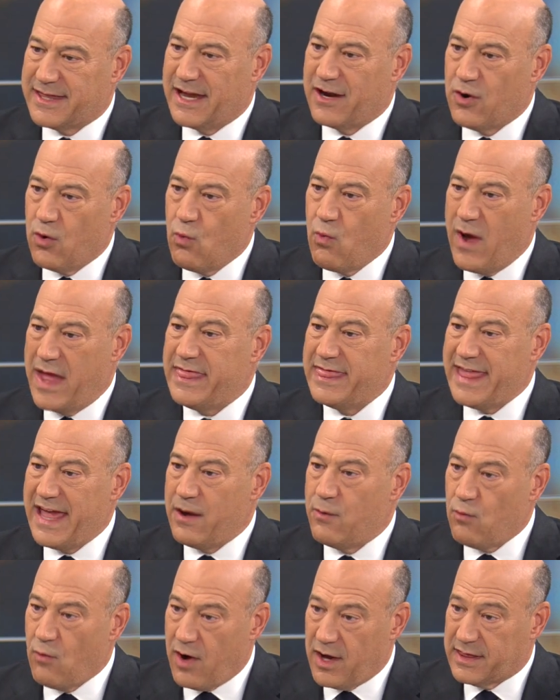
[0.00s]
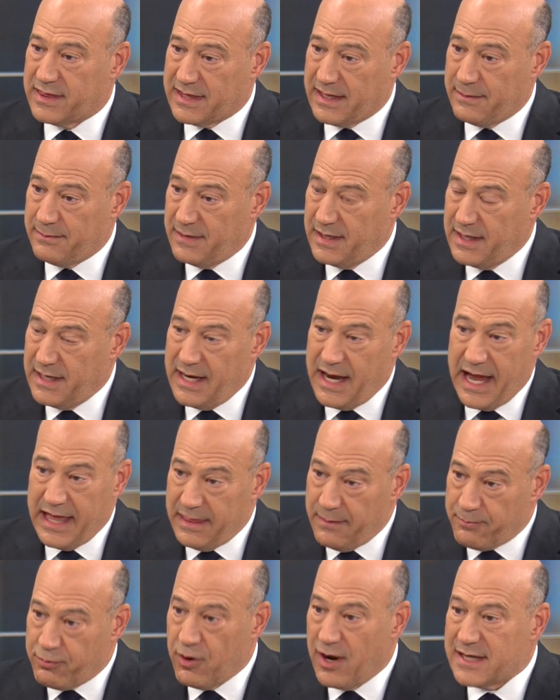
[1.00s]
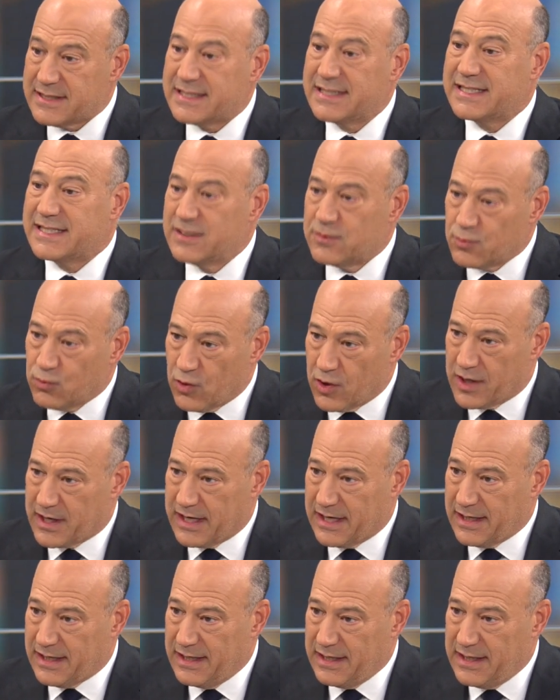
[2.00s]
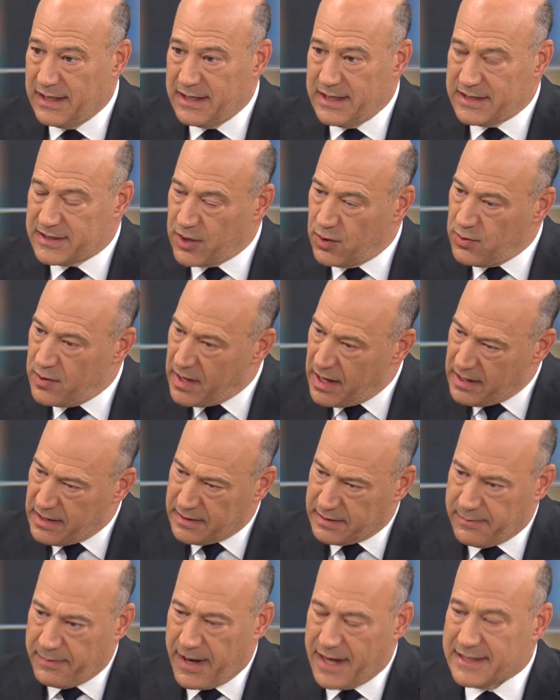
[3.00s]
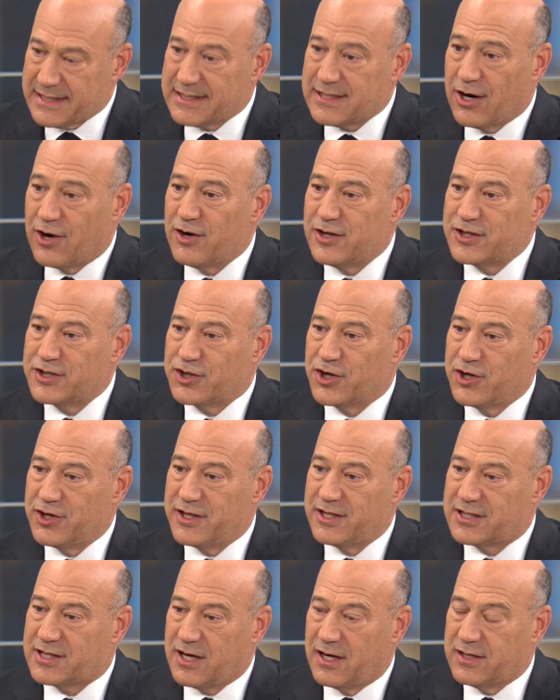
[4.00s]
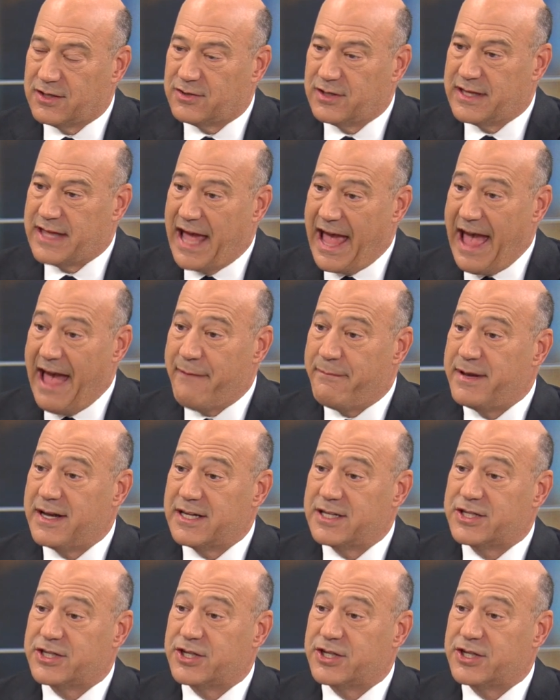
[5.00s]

are there when they want them. And the process is working. So deposits are insured in this country. They have been